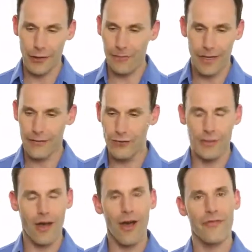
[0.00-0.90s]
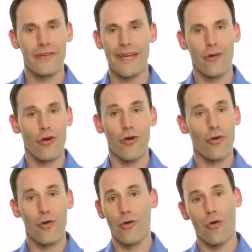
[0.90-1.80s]
I don't mind if you spend half an hour
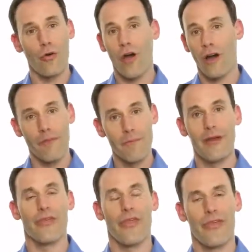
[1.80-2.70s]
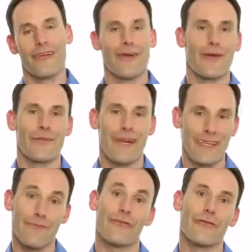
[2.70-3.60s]
or half a month going
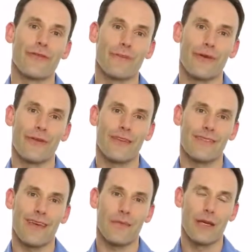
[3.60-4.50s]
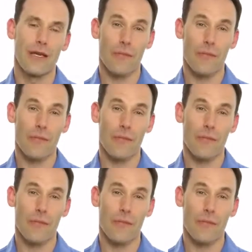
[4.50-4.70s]
back and improving Building Escape.